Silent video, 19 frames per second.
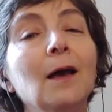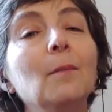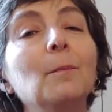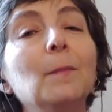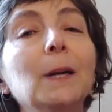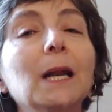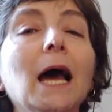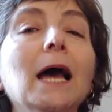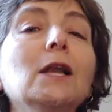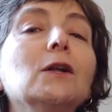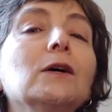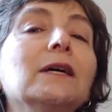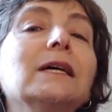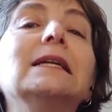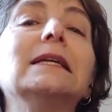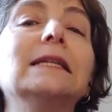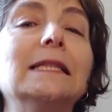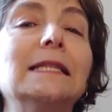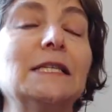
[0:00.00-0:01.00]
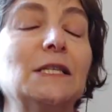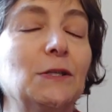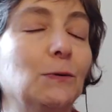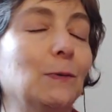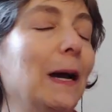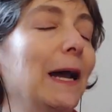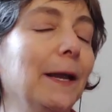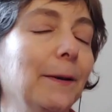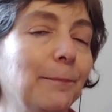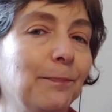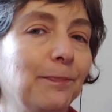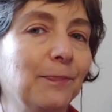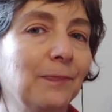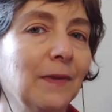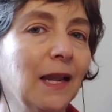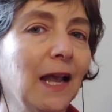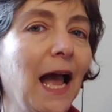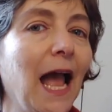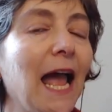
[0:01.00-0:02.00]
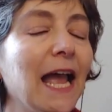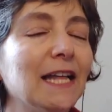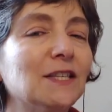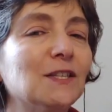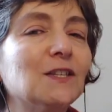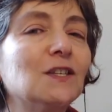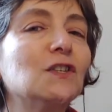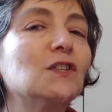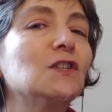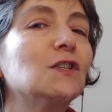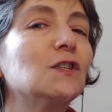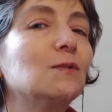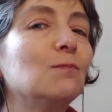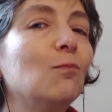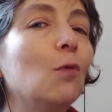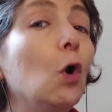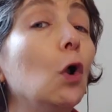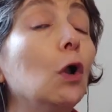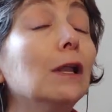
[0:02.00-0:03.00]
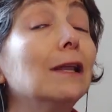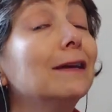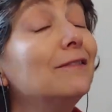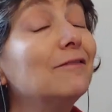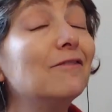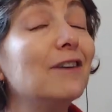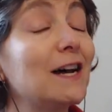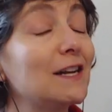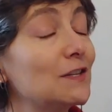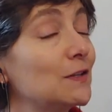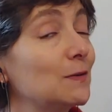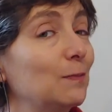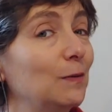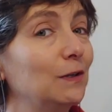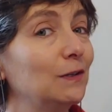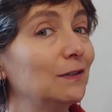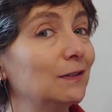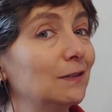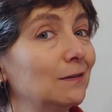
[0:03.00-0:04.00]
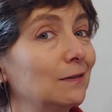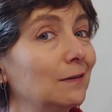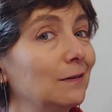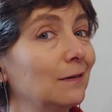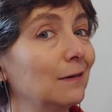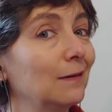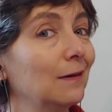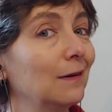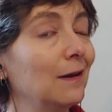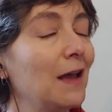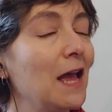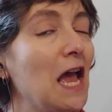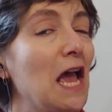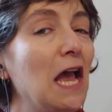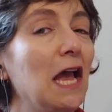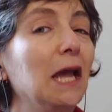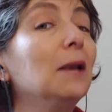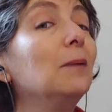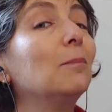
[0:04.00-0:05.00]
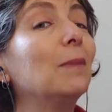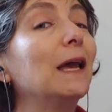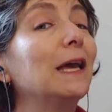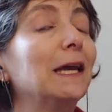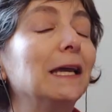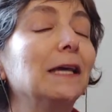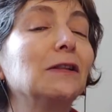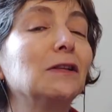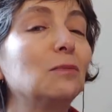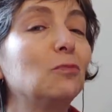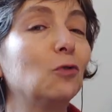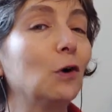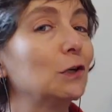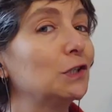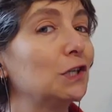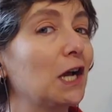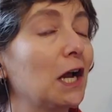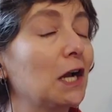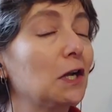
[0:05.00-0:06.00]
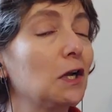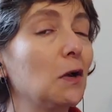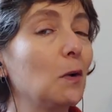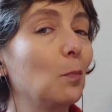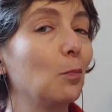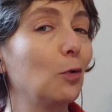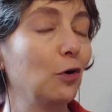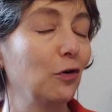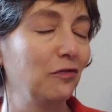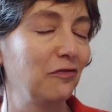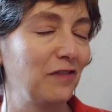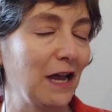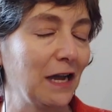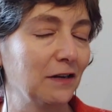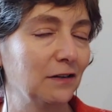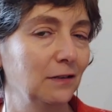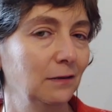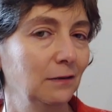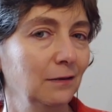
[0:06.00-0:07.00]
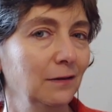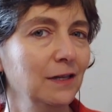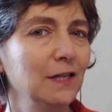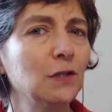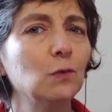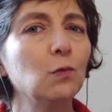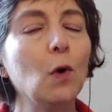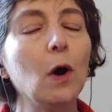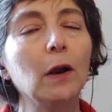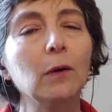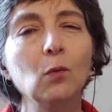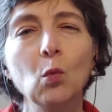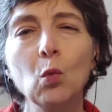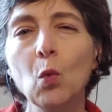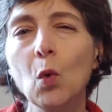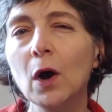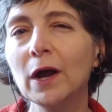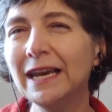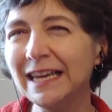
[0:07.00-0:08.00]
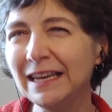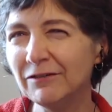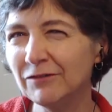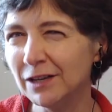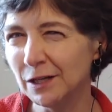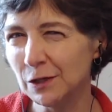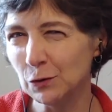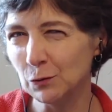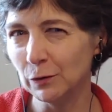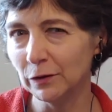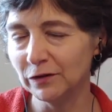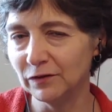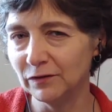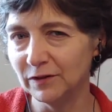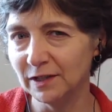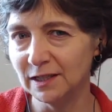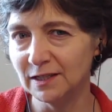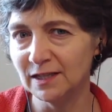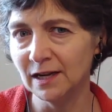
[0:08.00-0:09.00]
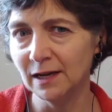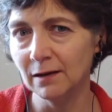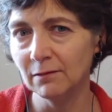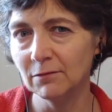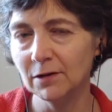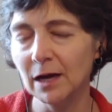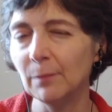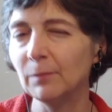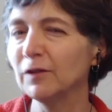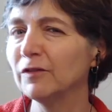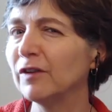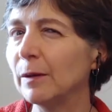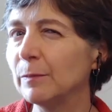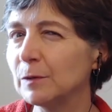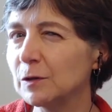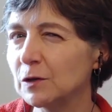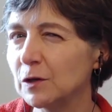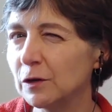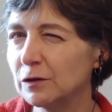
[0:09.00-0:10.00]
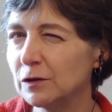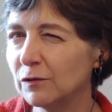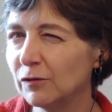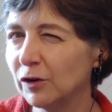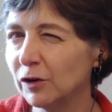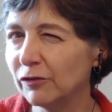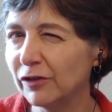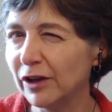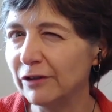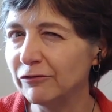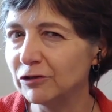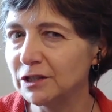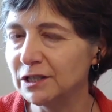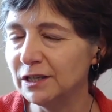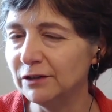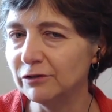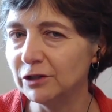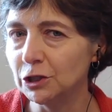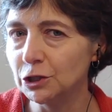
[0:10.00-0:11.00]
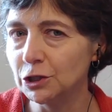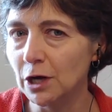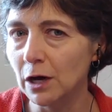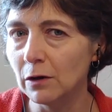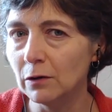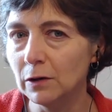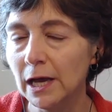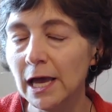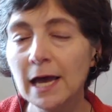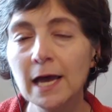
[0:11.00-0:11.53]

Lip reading: But I look at it this way. It's a small investment in making the project perfect. It's what, one evening's worth of knitting, a couple of episodes of your favorite TV show?